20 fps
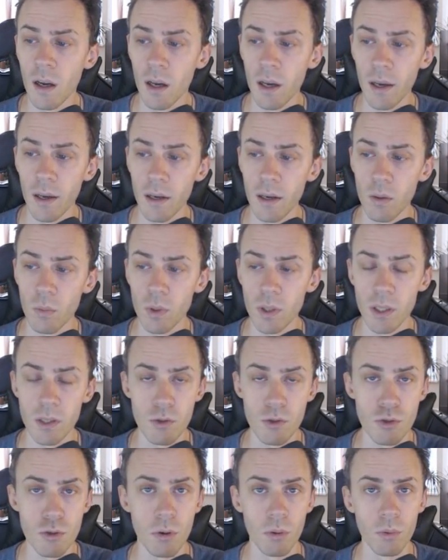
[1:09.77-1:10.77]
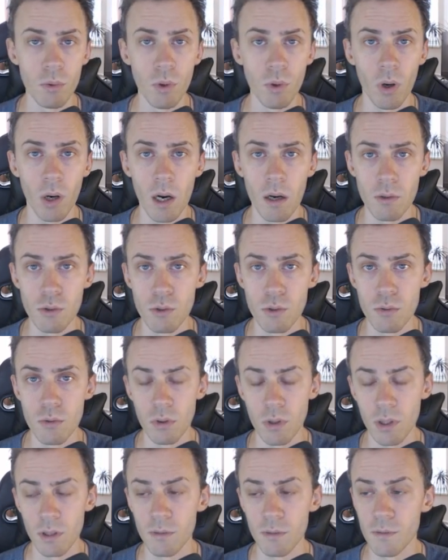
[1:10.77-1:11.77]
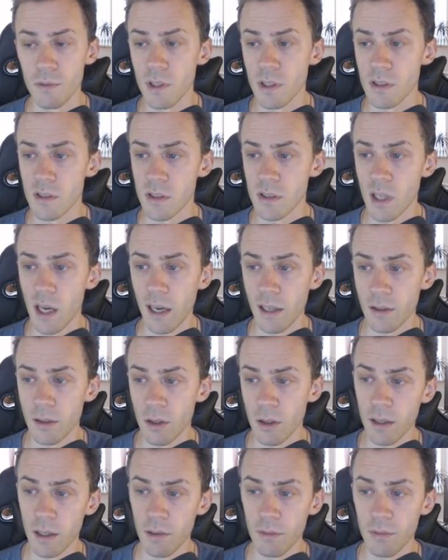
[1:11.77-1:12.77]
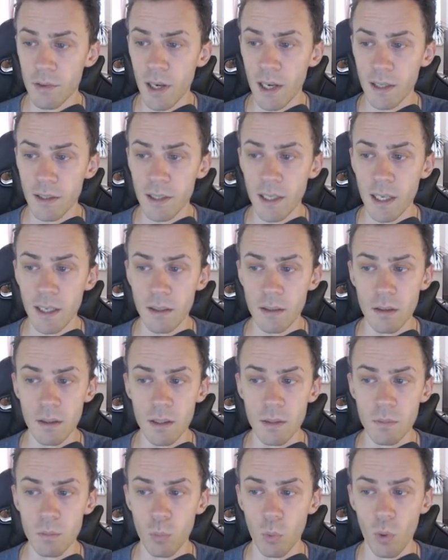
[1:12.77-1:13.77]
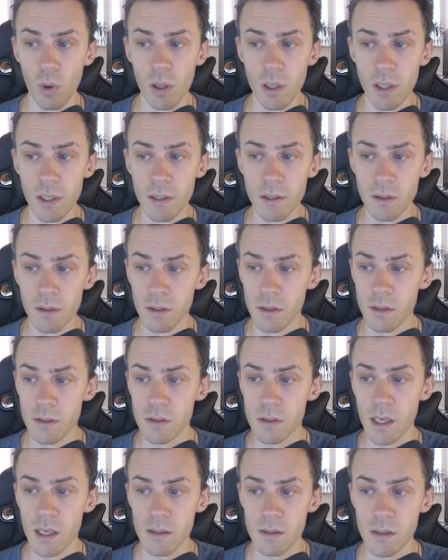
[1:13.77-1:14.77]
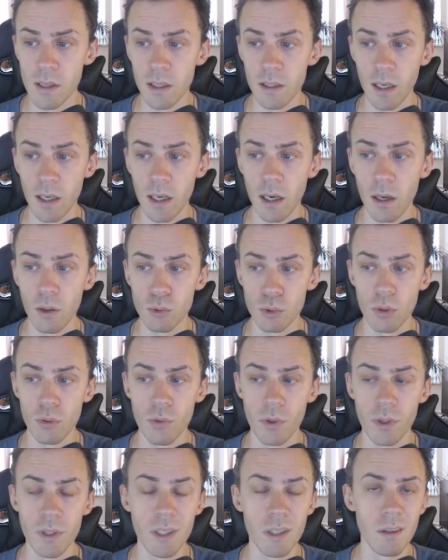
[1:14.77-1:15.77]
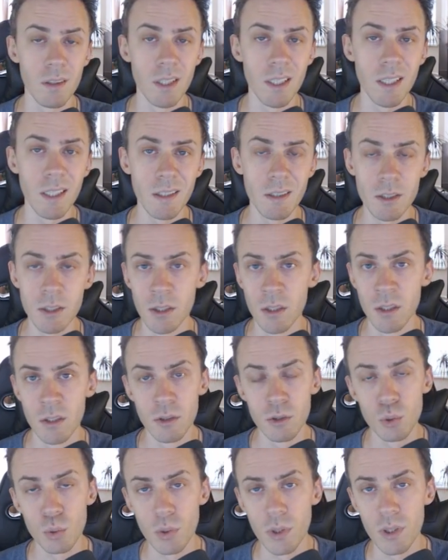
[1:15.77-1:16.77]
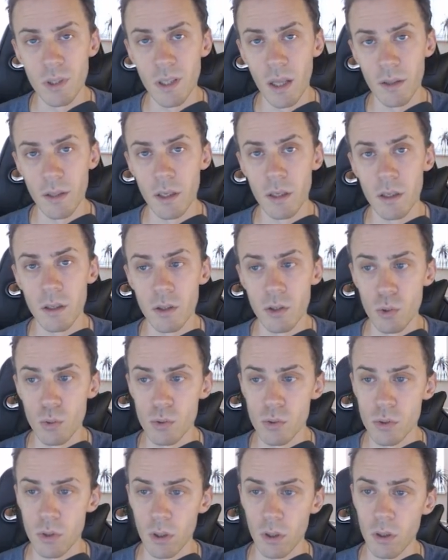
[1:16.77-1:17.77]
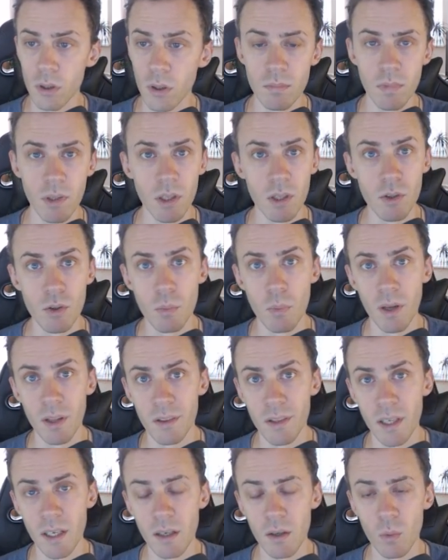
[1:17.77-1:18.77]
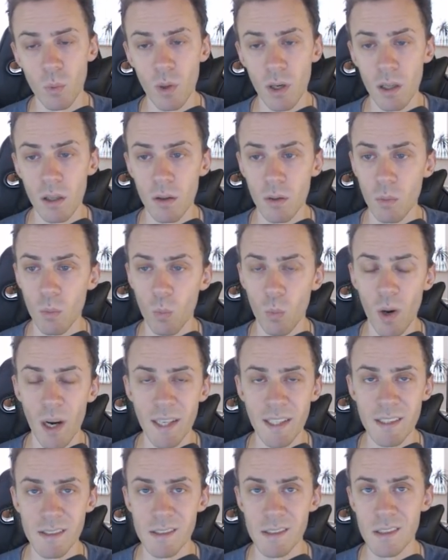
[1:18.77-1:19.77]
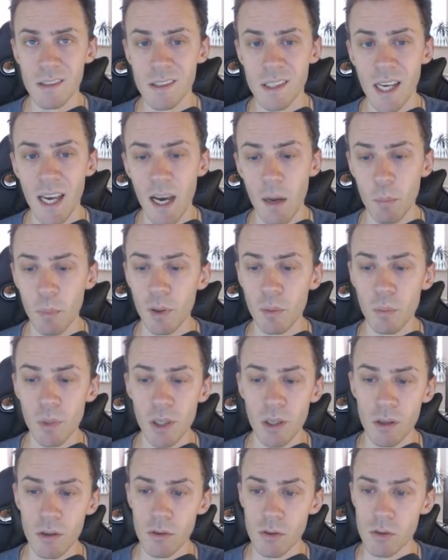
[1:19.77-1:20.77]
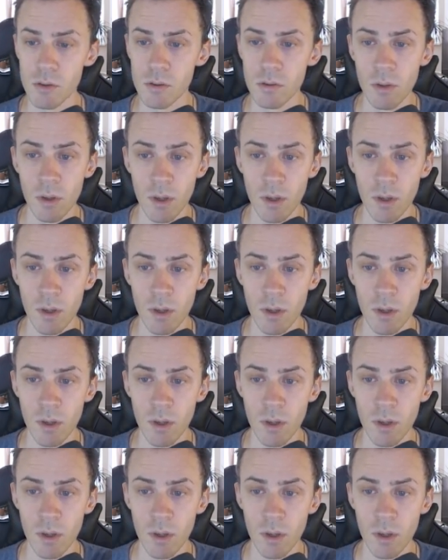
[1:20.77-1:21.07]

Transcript: and I want to show you how you can fix that. If I connect Leap wallet, it says that account already linked to another user. And you might think, well, why does this happen? Because